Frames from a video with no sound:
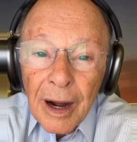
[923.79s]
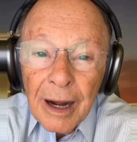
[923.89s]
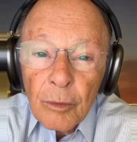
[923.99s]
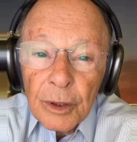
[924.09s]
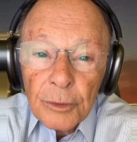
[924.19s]

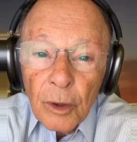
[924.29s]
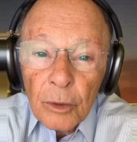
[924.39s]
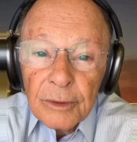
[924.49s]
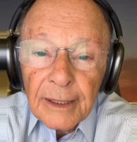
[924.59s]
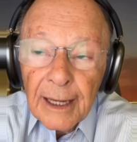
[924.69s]
She was
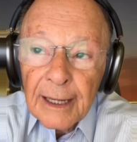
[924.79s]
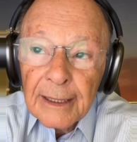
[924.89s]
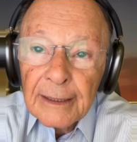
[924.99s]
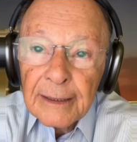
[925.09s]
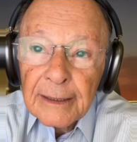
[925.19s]
pouring
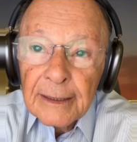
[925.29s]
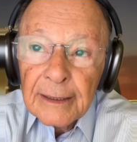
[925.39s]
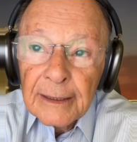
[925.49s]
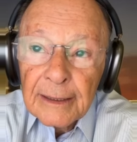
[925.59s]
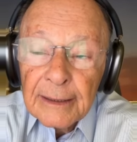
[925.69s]
out
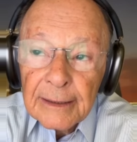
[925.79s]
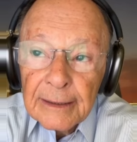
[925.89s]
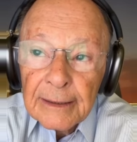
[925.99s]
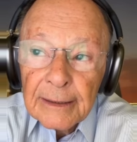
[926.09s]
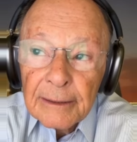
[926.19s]

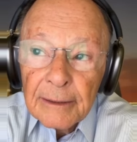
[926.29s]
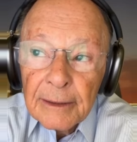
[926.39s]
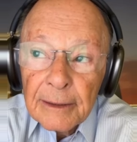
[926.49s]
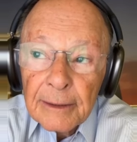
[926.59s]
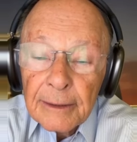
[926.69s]
her
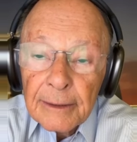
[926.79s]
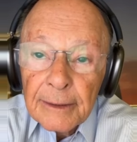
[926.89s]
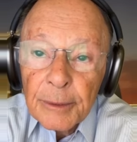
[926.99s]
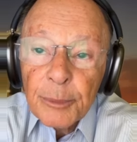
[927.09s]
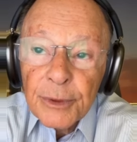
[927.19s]
soul
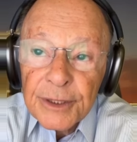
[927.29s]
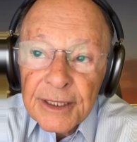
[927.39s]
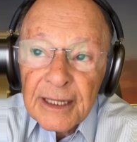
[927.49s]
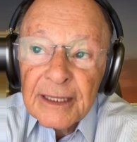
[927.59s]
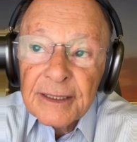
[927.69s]
like
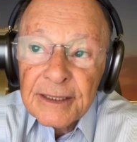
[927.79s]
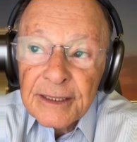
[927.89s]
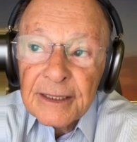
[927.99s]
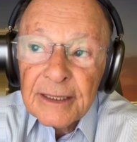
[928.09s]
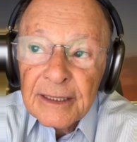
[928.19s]
water there
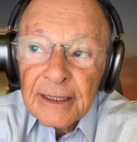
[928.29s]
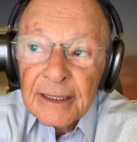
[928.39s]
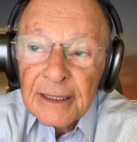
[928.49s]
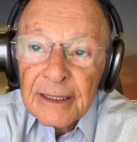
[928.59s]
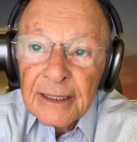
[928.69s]
on the
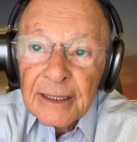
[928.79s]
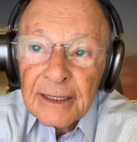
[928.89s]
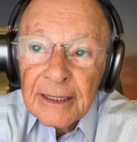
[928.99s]
altar.